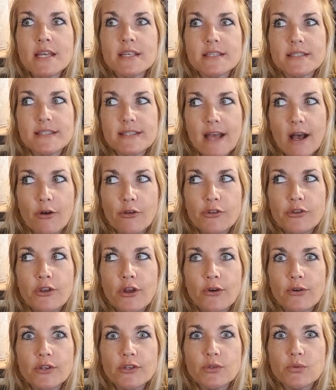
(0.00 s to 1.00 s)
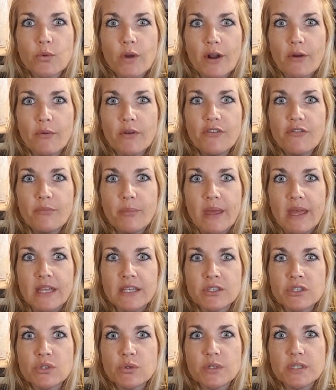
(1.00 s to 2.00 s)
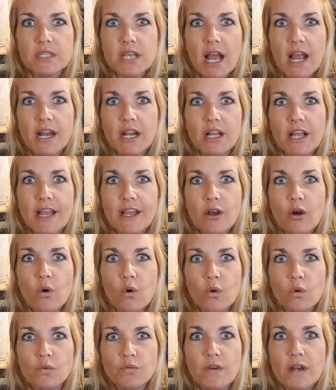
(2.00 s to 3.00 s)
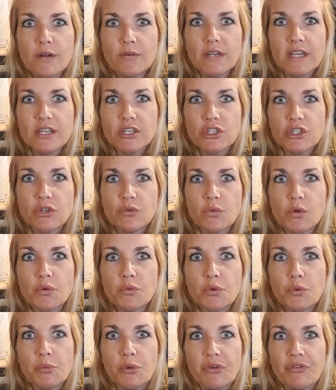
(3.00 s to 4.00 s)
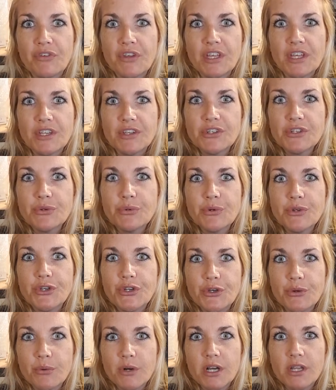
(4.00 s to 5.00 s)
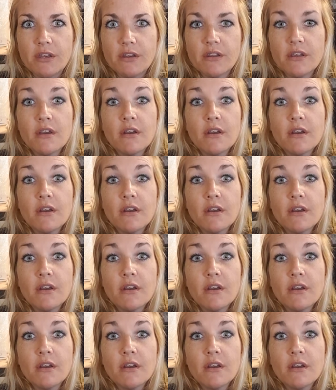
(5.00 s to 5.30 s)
South Node is where we've been, so it's kind of like an old foundation when we're moving into a new one.